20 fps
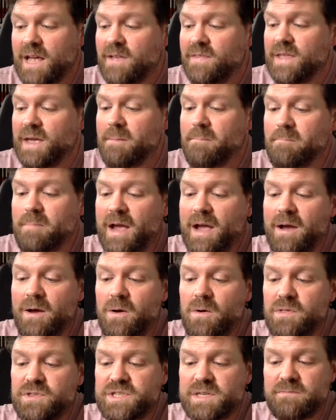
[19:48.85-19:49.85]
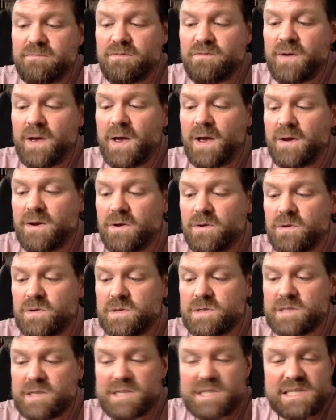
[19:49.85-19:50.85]
their mouths
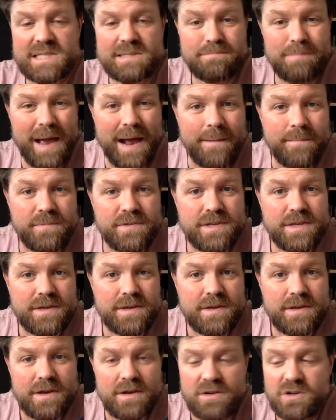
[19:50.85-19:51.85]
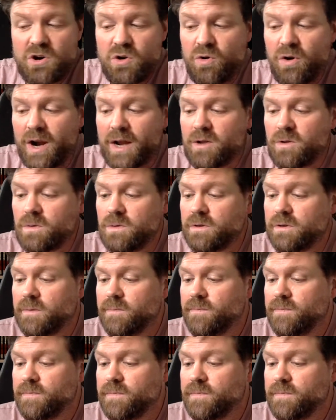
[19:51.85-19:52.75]
infernos that spat and crackled.